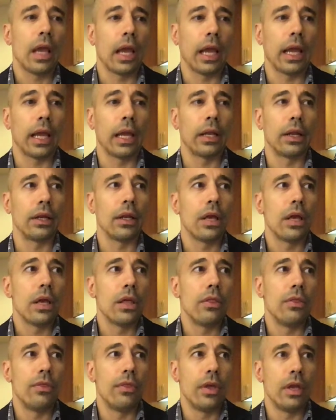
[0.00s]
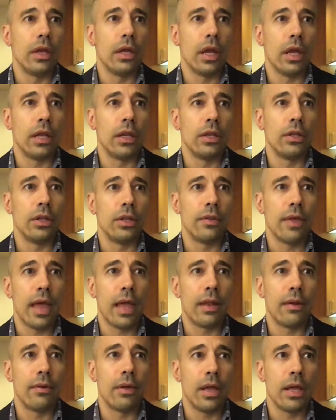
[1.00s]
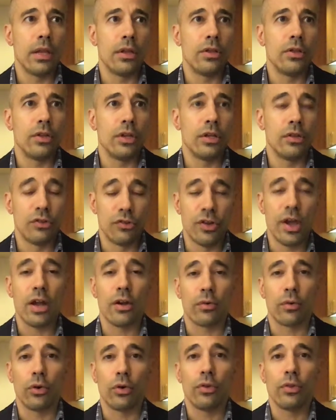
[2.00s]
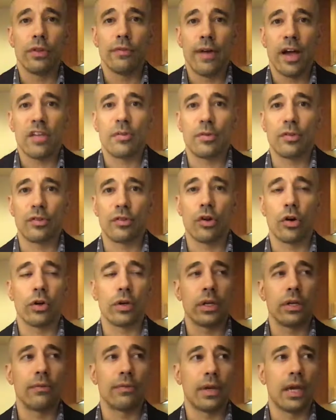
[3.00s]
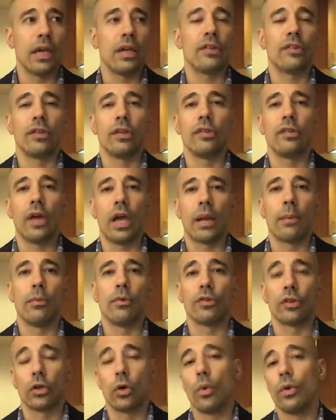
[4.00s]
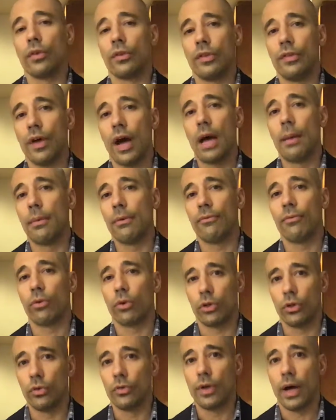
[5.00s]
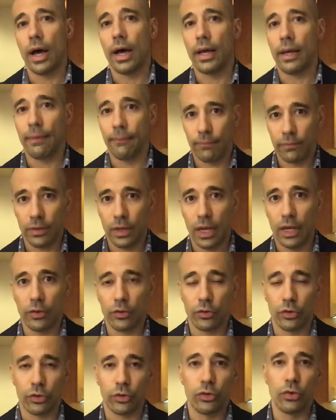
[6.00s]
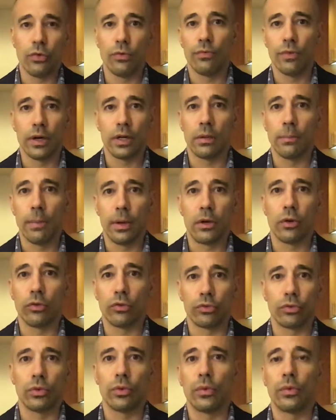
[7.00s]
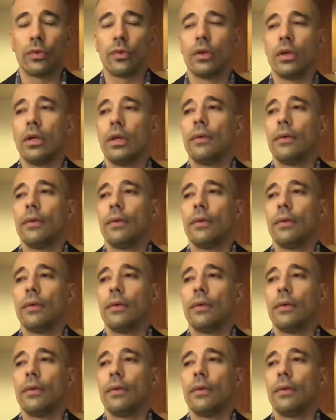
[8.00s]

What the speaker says: And in general, in the vast majority of cases, animals are going to die before you die. Okay, those are two fundamental truths.